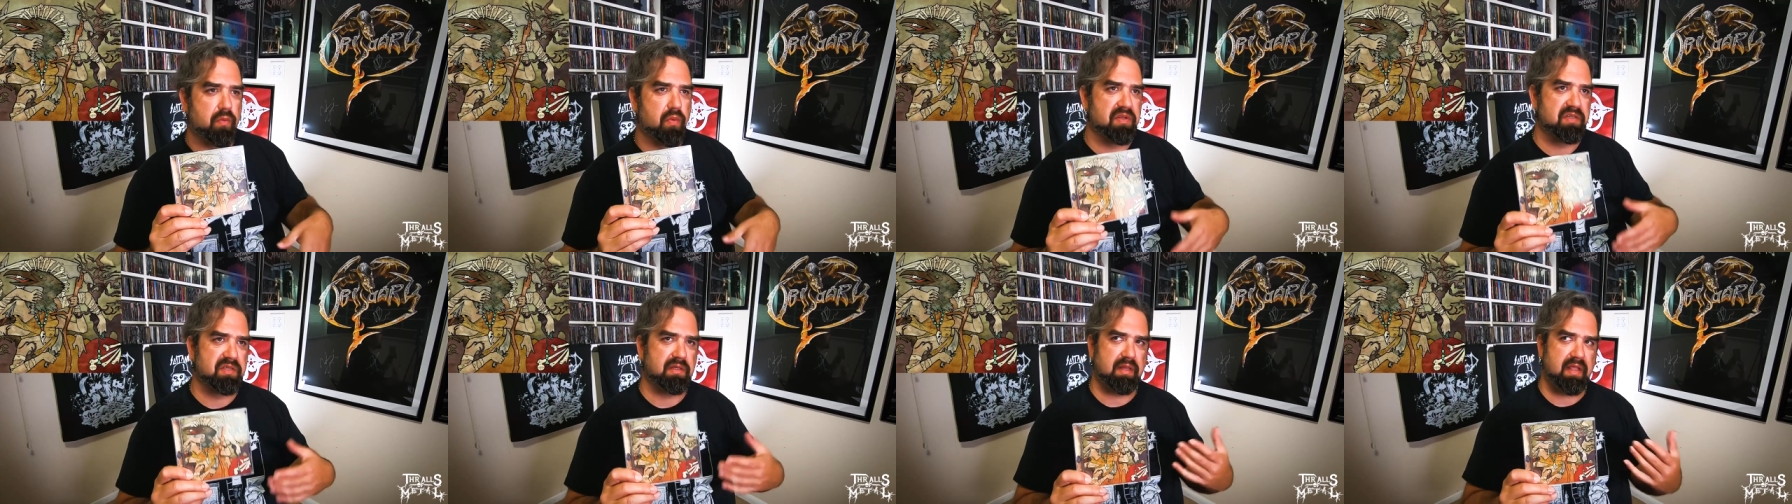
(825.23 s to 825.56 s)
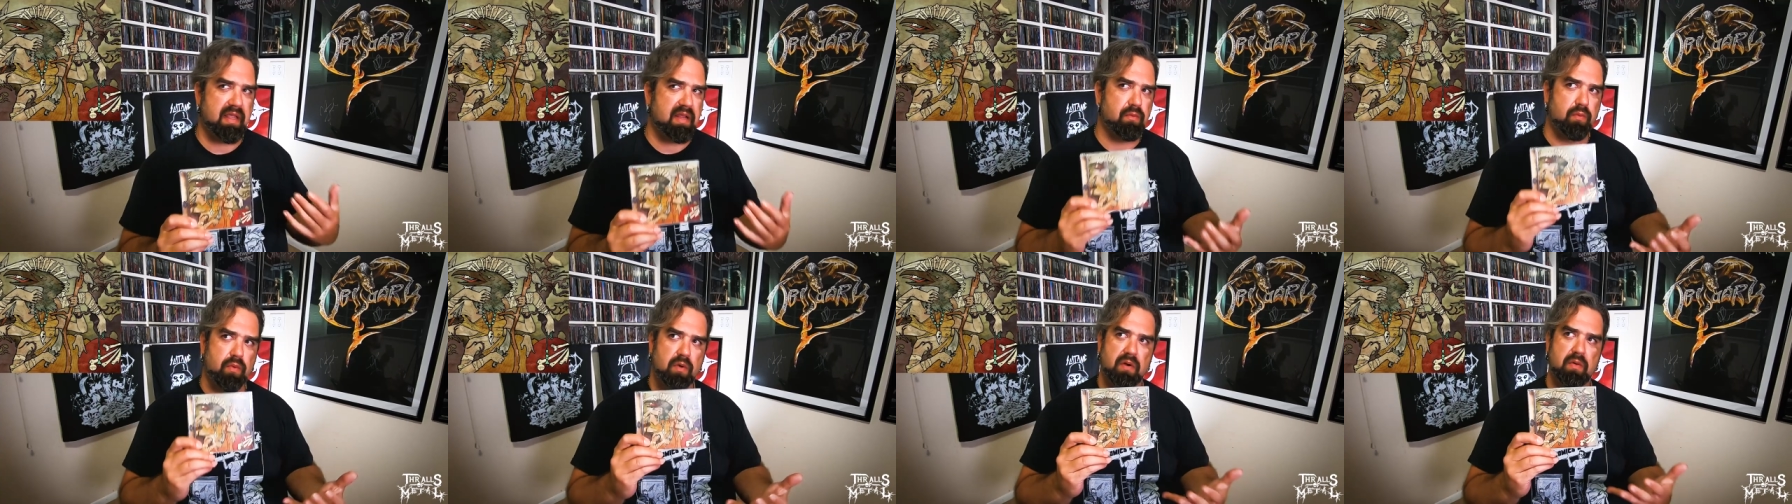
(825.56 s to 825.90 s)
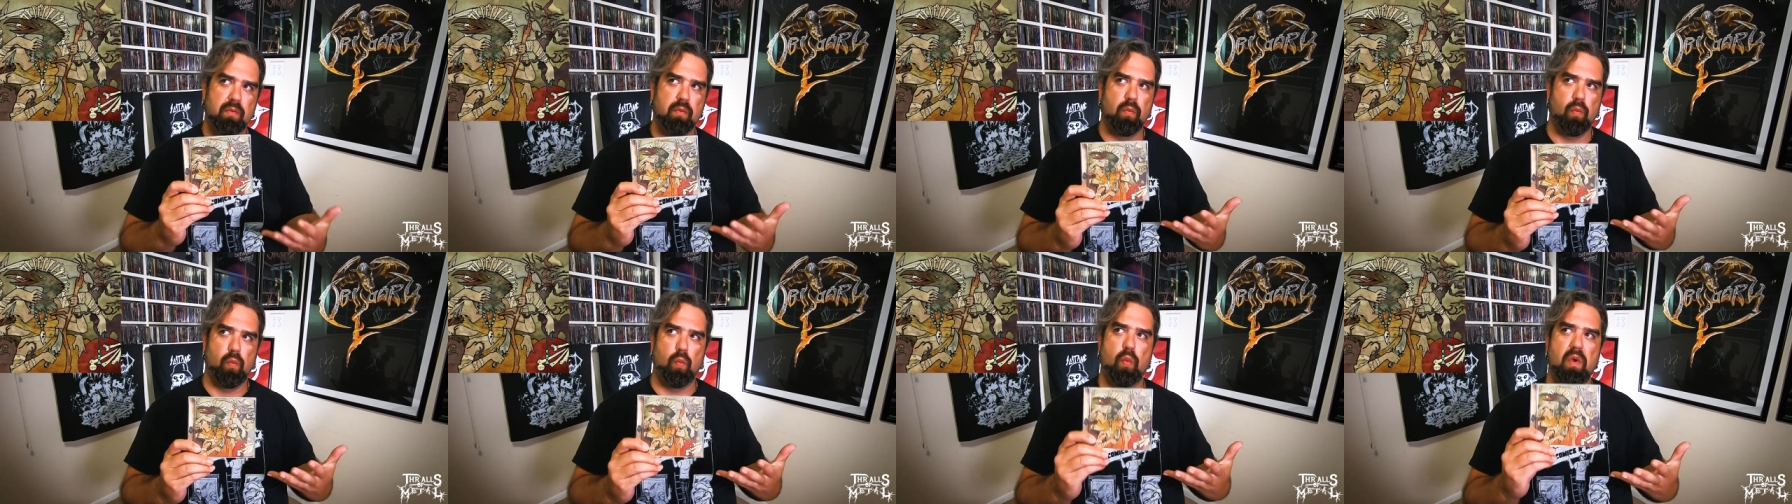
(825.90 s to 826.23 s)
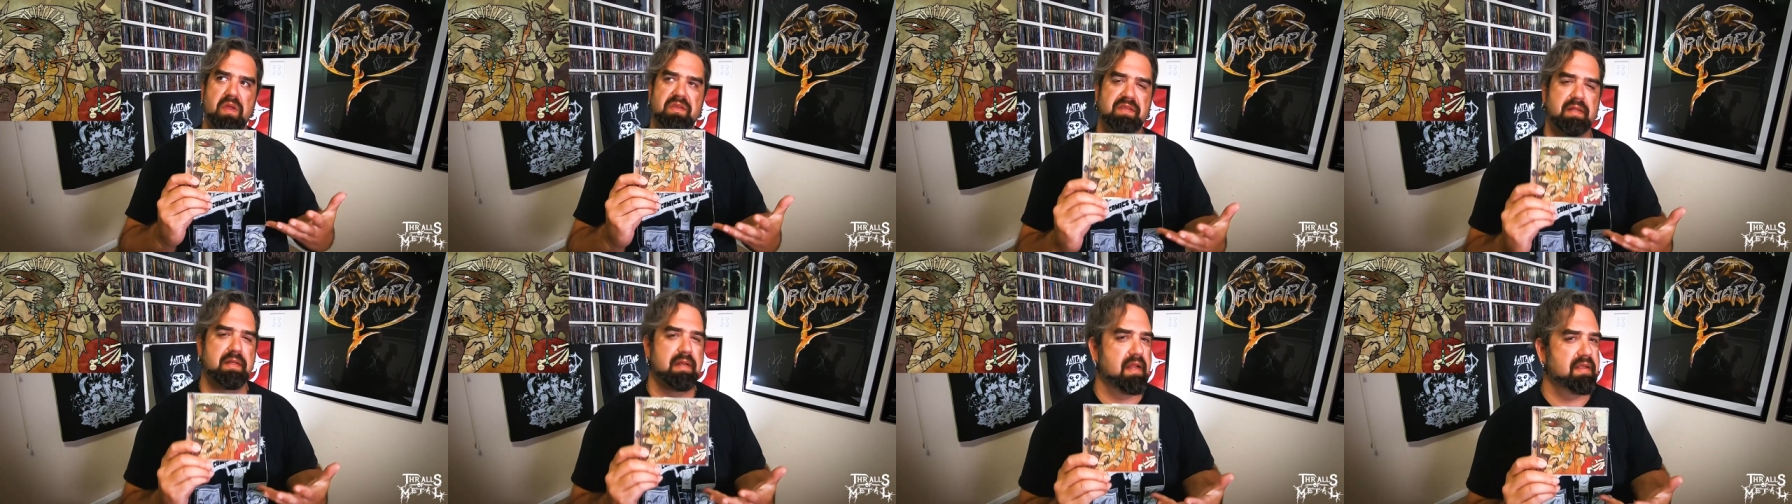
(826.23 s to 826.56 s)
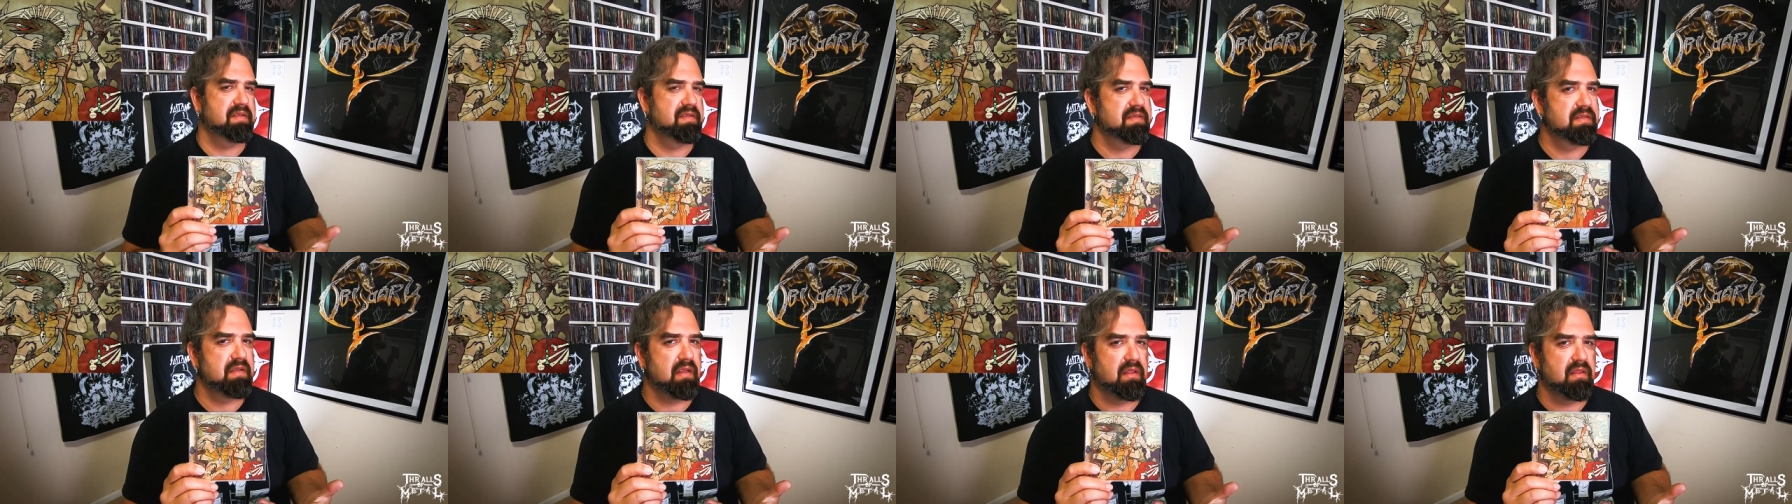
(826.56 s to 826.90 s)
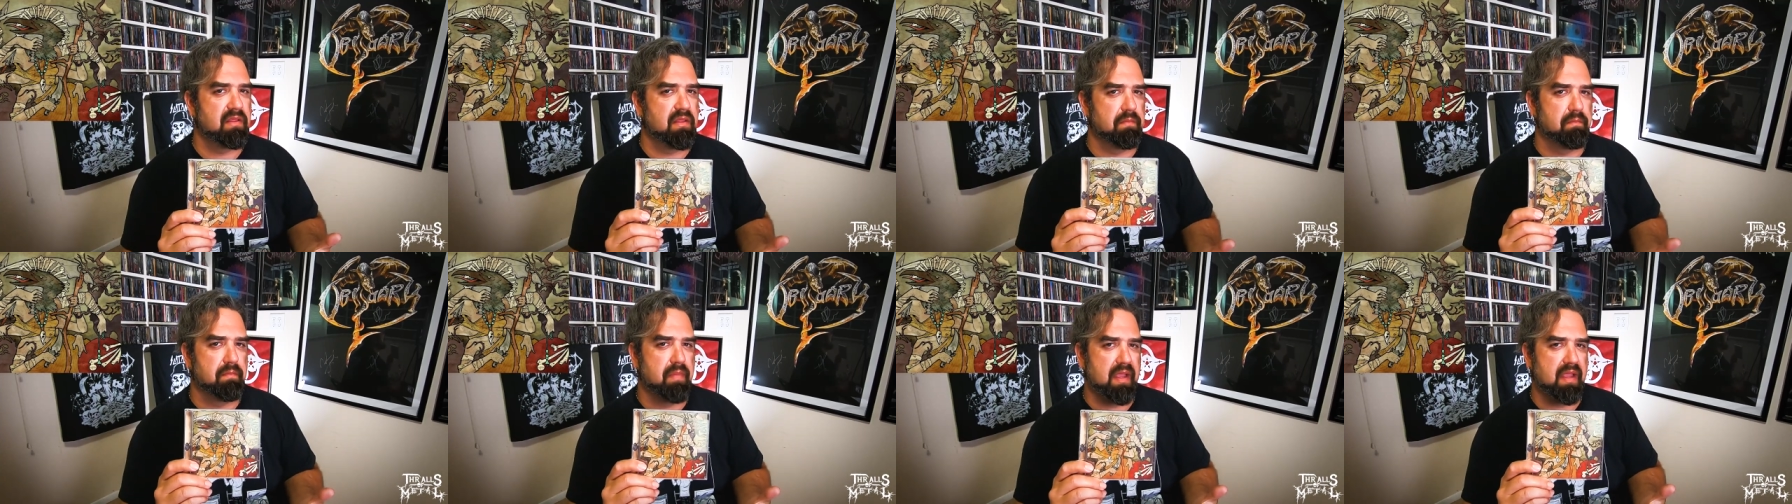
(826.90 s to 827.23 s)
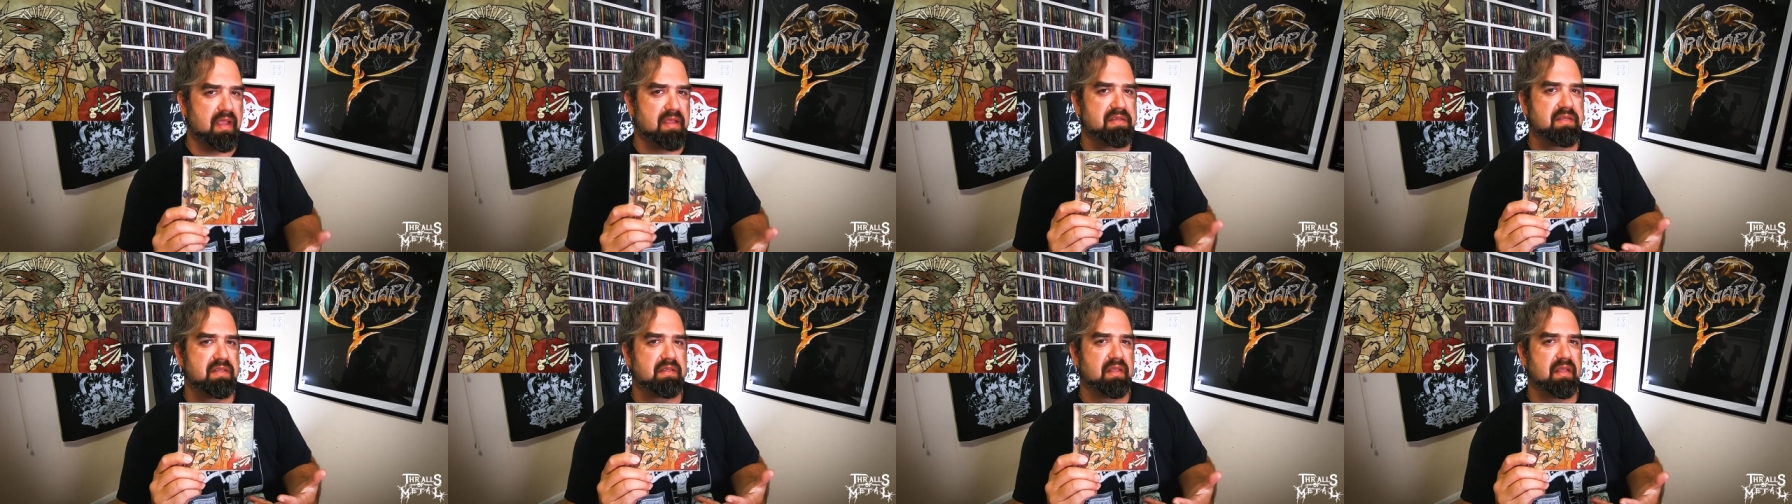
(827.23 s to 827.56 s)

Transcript: which lead work wasn't necessarily the biggest